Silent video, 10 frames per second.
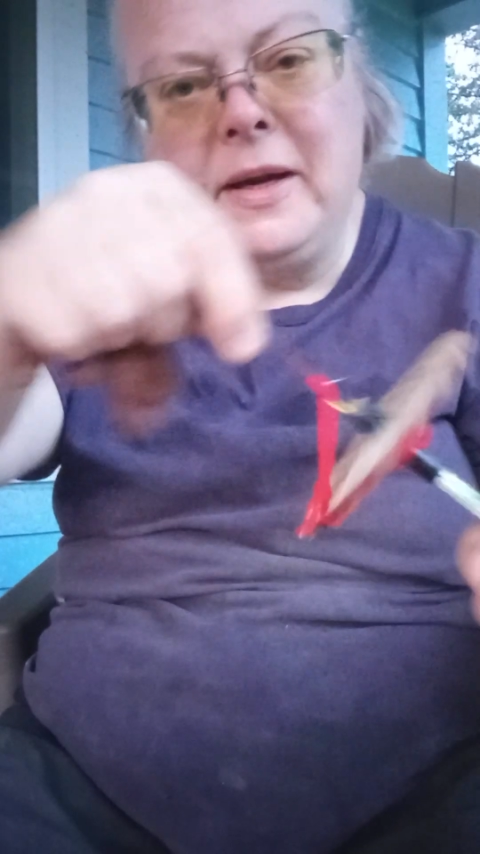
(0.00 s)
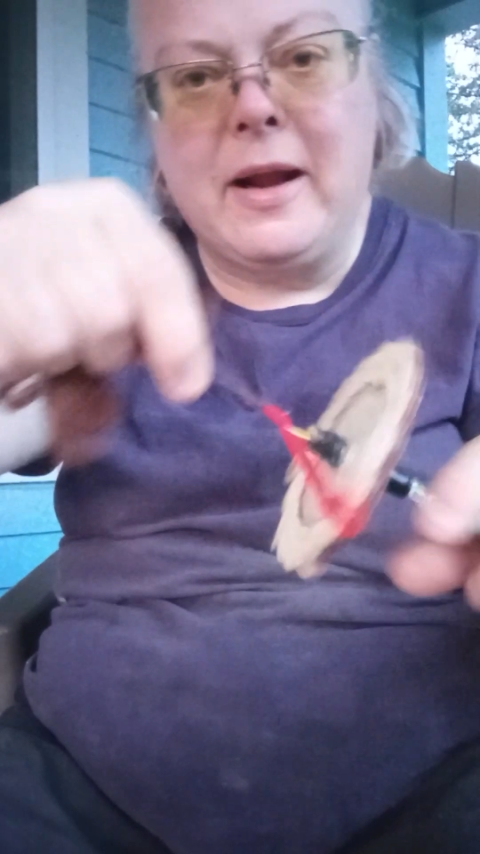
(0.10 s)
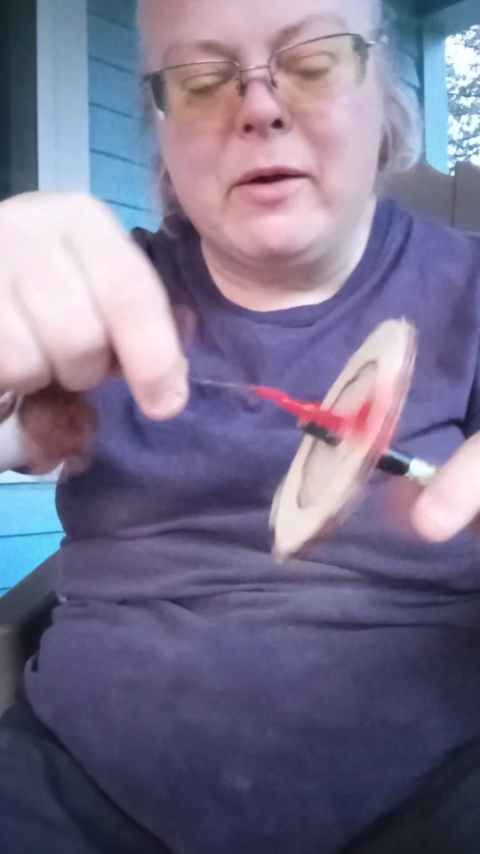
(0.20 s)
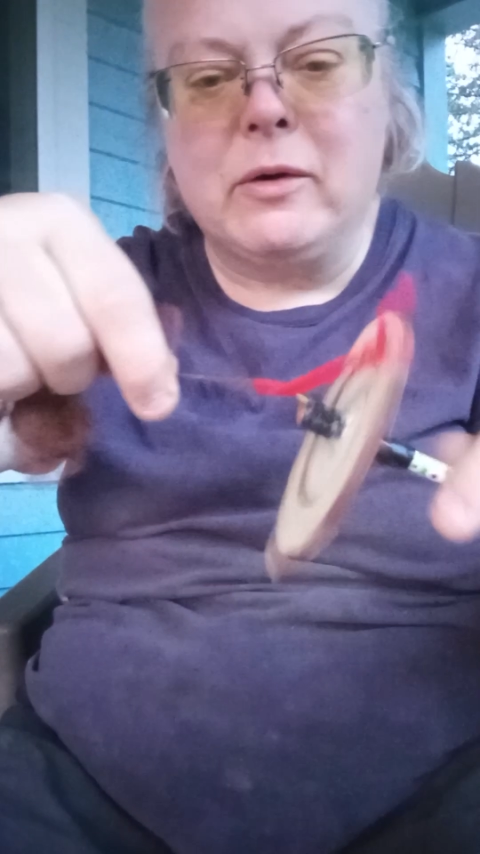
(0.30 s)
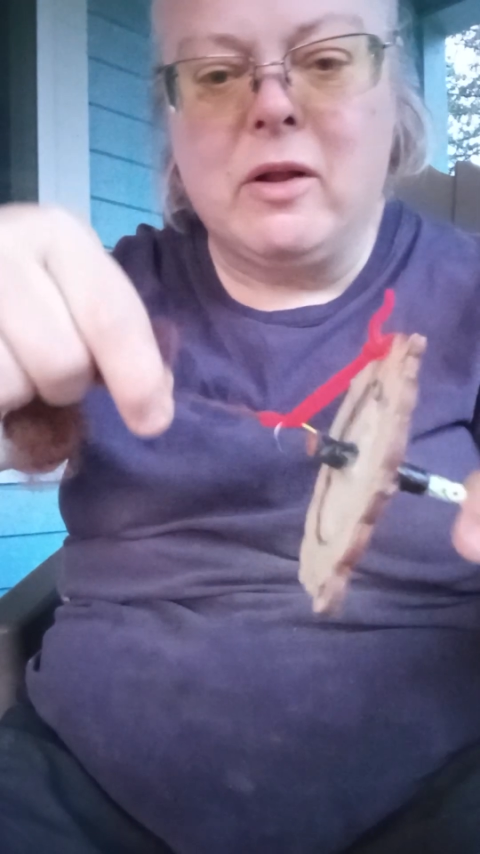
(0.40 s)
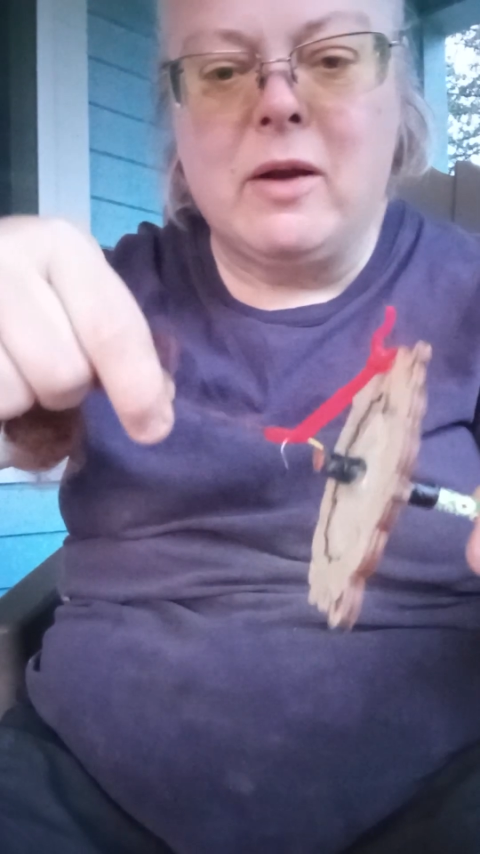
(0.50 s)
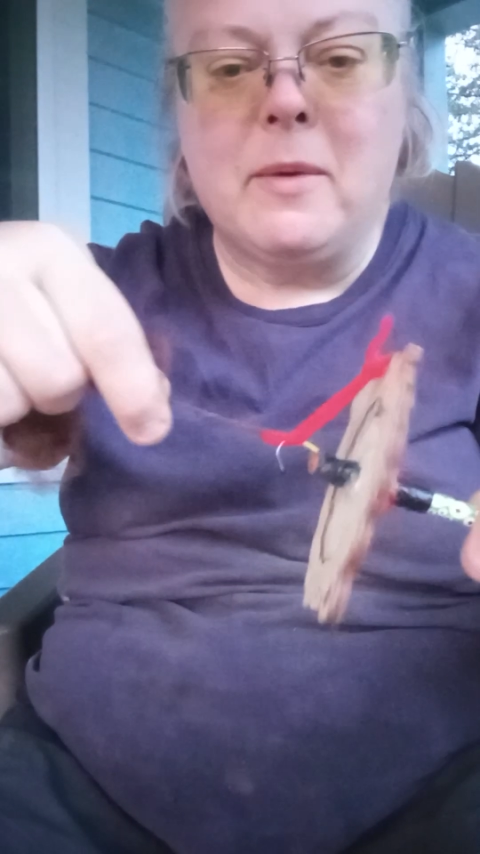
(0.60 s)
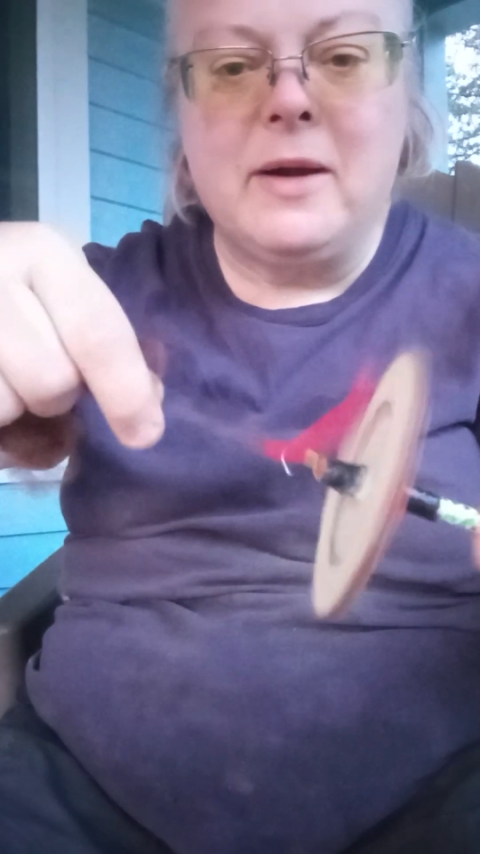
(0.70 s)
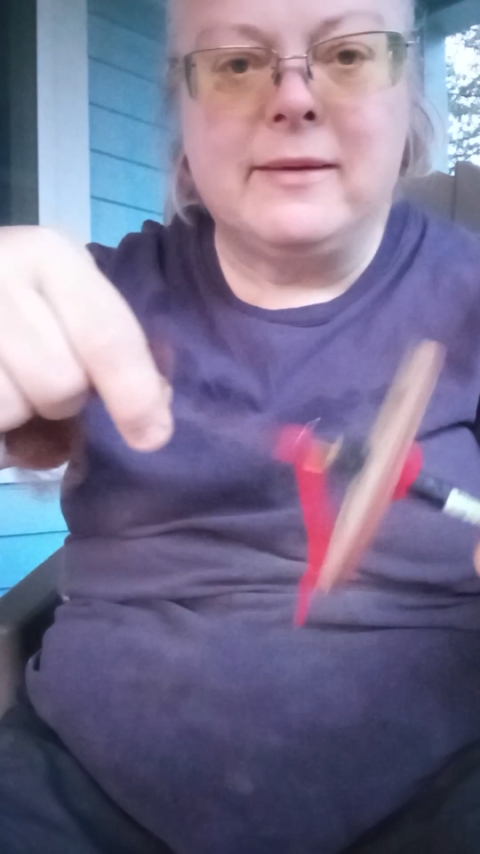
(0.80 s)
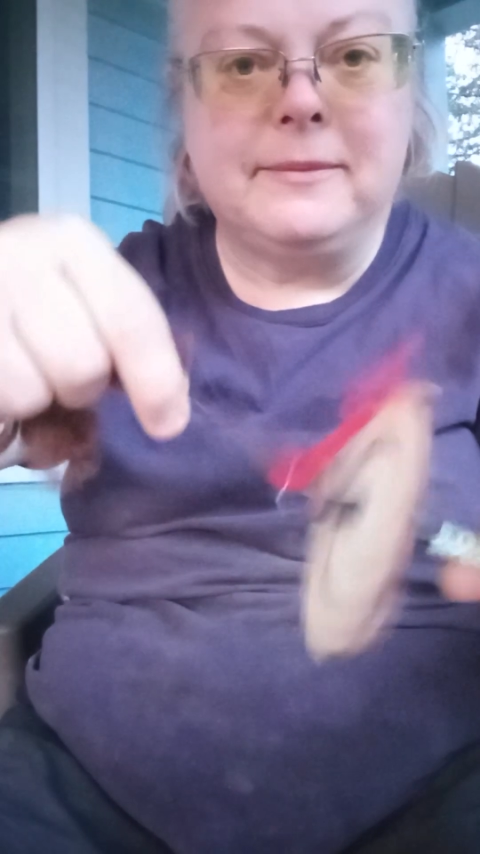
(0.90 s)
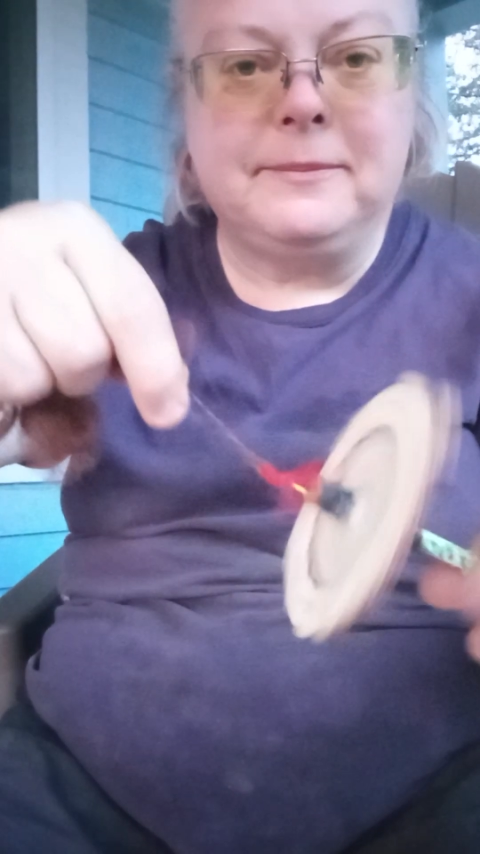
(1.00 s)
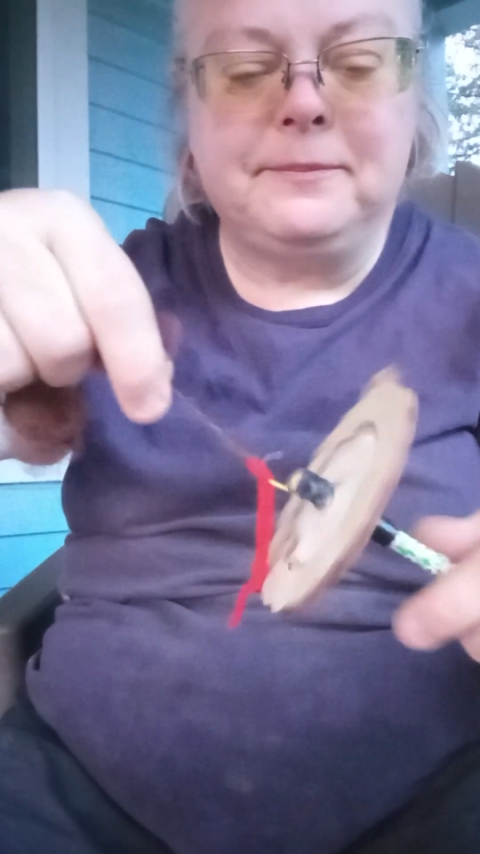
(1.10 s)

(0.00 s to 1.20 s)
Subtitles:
counterclockwise.